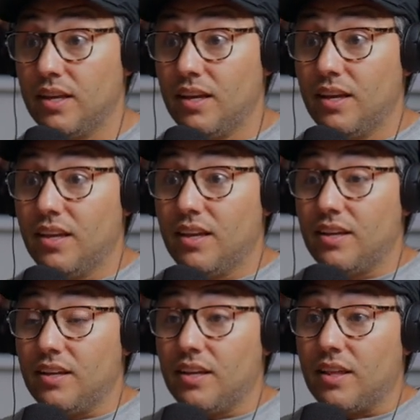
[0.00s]

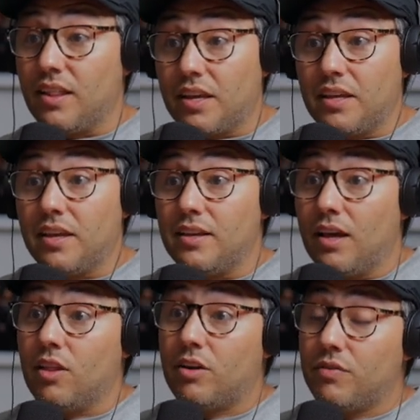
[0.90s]
Oh, like
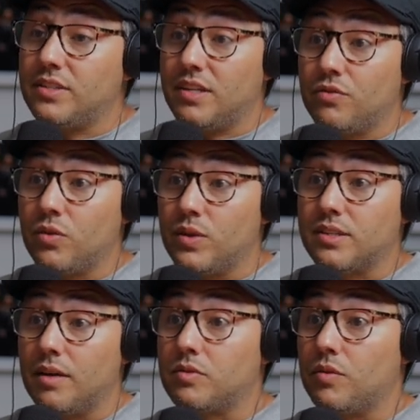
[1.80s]
a lot of his
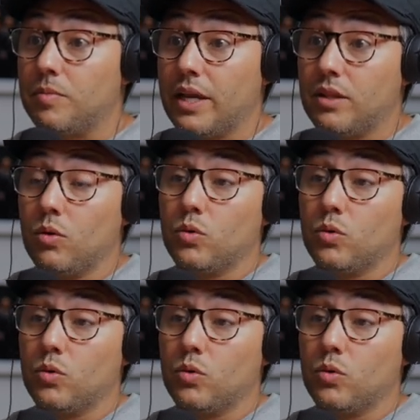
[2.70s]
influence comes from like